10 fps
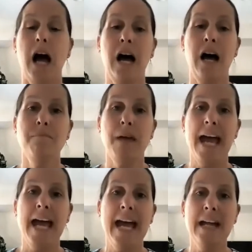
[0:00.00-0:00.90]
Um,
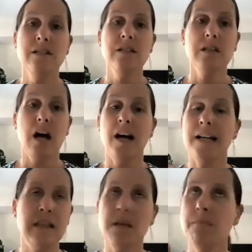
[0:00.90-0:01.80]
and I
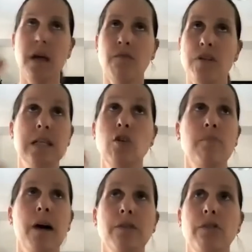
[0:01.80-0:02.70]
get them every single
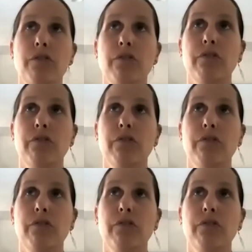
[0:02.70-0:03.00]
month.